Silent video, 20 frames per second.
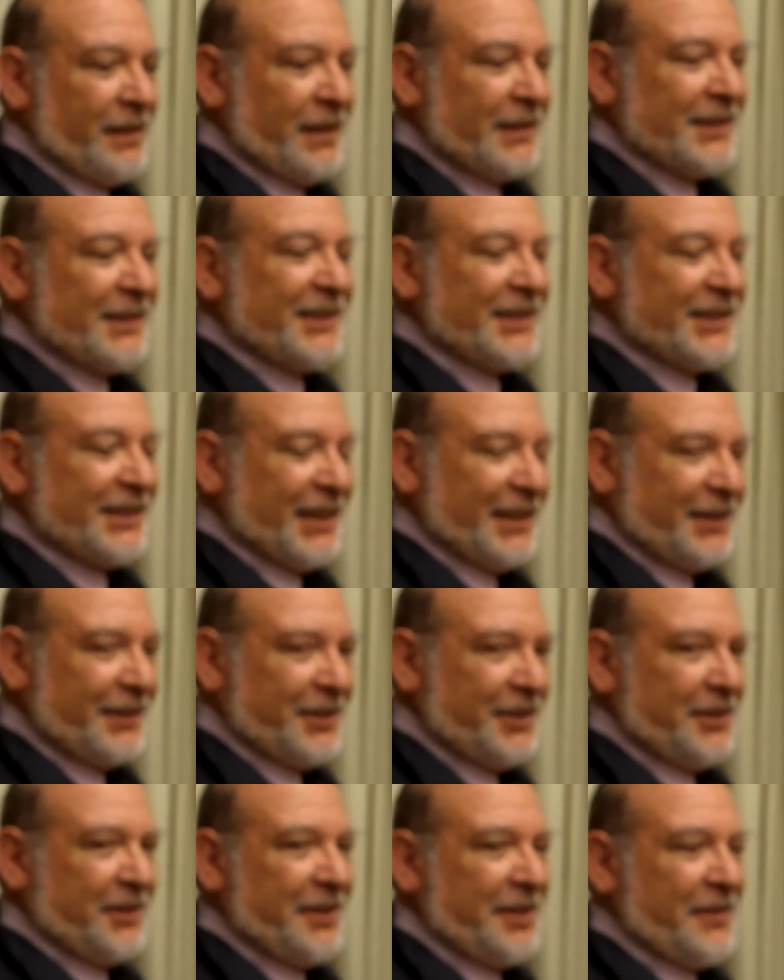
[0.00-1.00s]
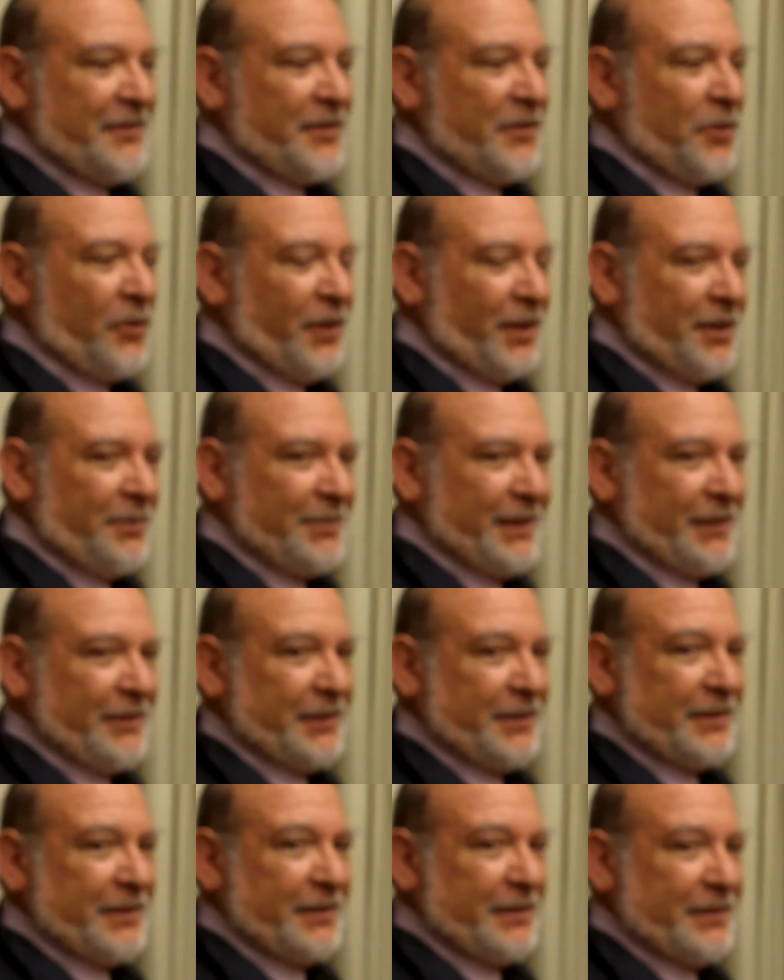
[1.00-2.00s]
It's a sin to even talk about
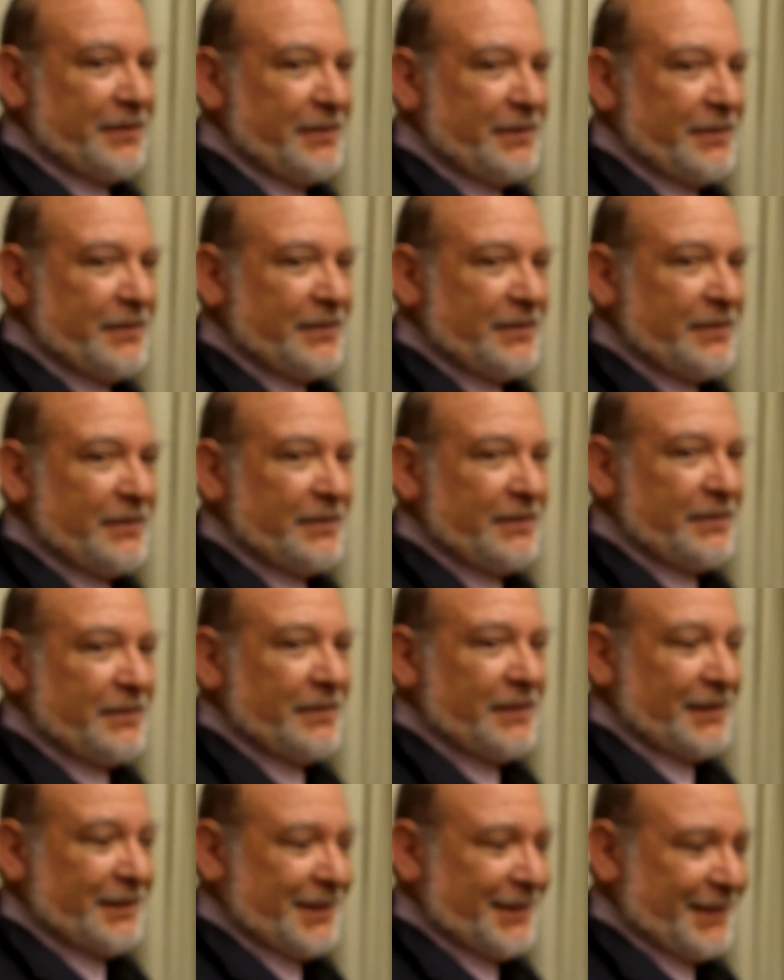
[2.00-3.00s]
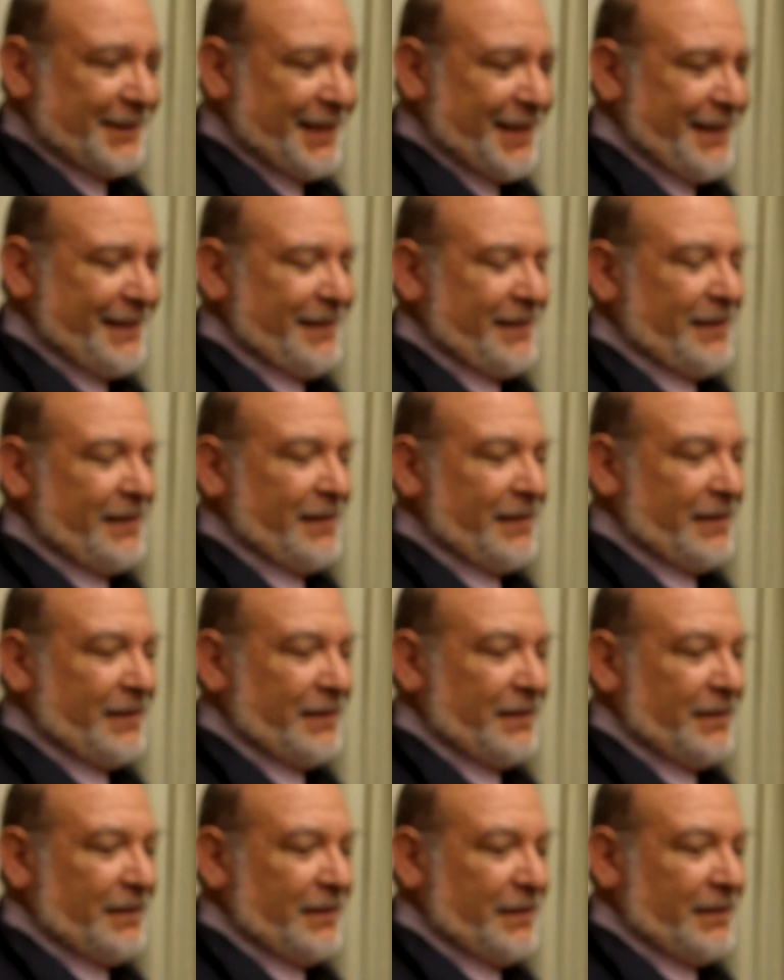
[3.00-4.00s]
it. That's a sin.
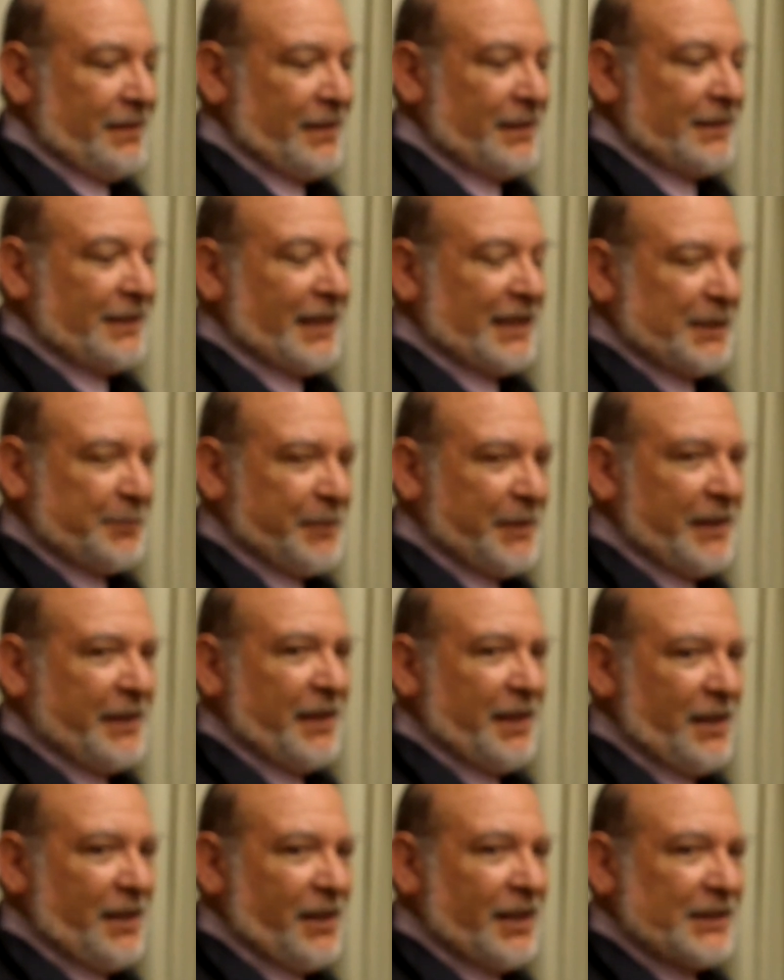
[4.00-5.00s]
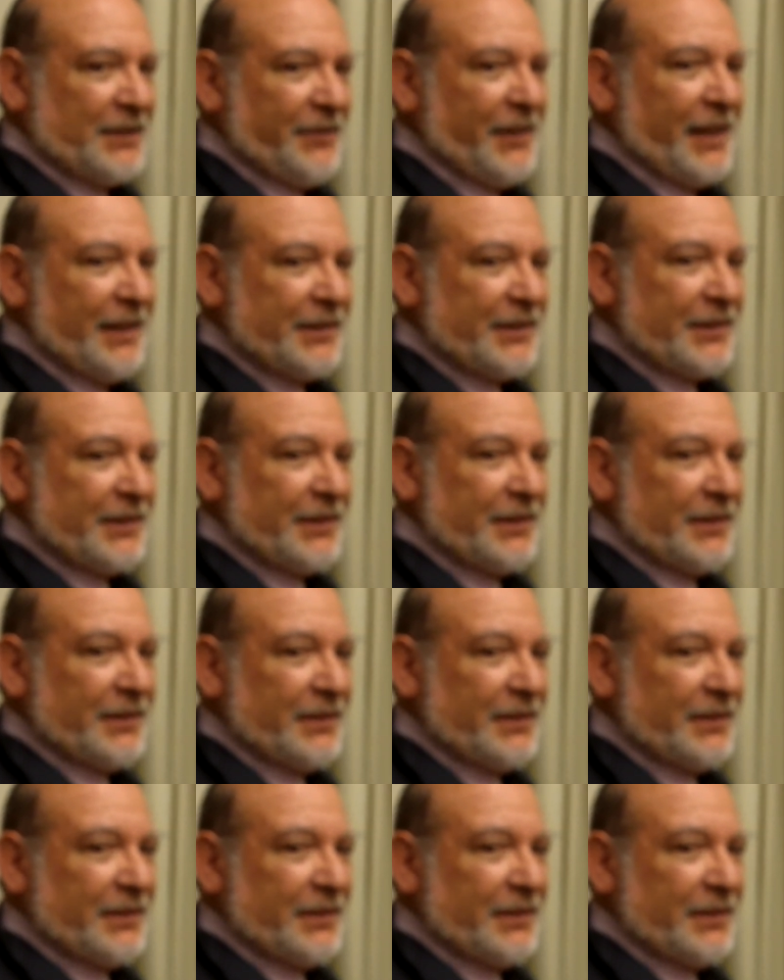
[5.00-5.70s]
It's like spitting in God's face.